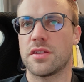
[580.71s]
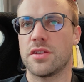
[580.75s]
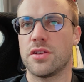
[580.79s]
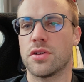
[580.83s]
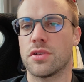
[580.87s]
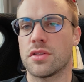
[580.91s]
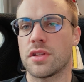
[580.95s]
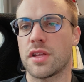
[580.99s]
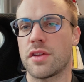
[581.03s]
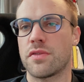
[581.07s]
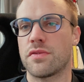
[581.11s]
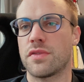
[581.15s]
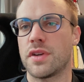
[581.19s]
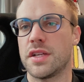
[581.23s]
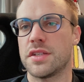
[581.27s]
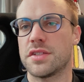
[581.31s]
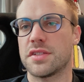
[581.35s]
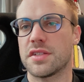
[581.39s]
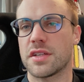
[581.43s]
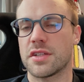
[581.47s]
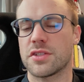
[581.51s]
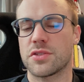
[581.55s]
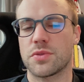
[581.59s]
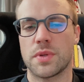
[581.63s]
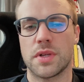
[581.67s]
The online
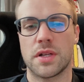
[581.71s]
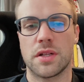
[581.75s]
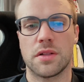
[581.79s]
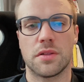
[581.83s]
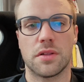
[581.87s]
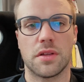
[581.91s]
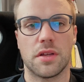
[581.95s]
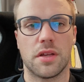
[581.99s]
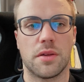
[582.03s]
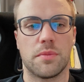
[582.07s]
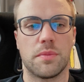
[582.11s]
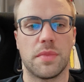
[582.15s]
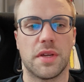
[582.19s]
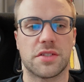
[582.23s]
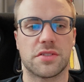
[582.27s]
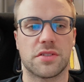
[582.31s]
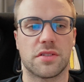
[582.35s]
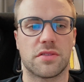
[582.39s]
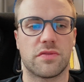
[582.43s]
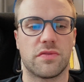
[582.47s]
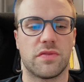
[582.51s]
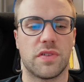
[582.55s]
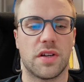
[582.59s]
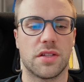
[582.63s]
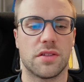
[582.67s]
racing as well makes
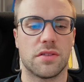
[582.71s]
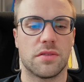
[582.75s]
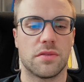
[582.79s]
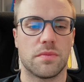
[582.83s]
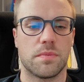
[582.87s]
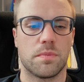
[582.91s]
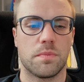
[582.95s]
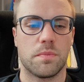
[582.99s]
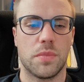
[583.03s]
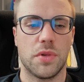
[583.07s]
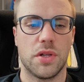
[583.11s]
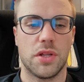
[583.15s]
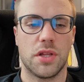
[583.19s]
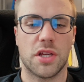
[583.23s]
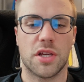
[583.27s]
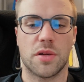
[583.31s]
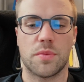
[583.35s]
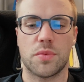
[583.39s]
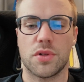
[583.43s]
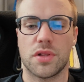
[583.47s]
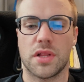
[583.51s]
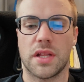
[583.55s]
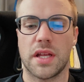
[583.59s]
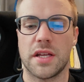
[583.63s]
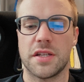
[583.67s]
it fun, building
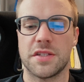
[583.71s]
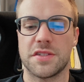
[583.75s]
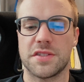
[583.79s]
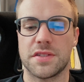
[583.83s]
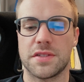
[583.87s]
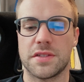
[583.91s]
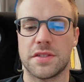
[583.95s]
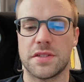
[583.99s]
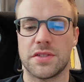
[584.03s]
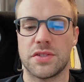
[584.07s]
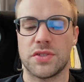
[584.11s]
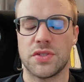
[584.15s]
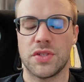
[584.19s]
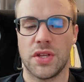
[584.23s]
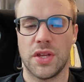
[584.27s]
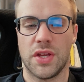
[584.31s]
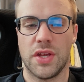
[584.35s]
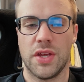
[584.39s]
up your license.